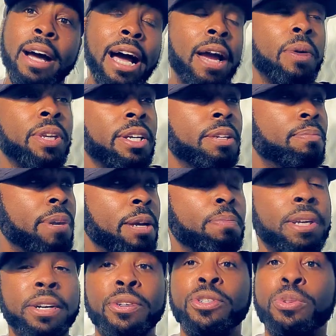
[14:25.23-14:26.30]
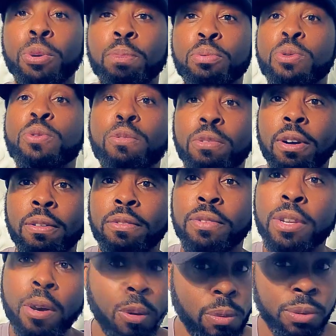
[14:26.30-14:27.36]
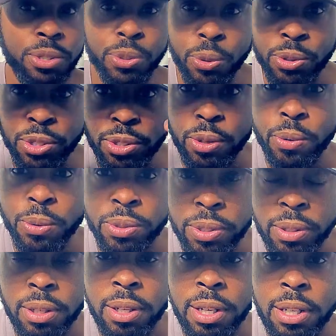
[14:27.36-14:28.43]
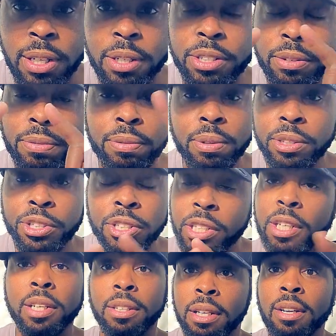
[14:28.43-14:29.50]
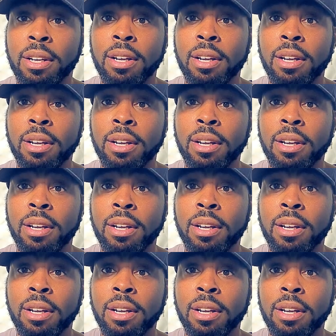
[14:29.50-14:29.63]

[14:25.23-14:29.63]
I need my peers to approve of. No, Source knows that you're full of shit.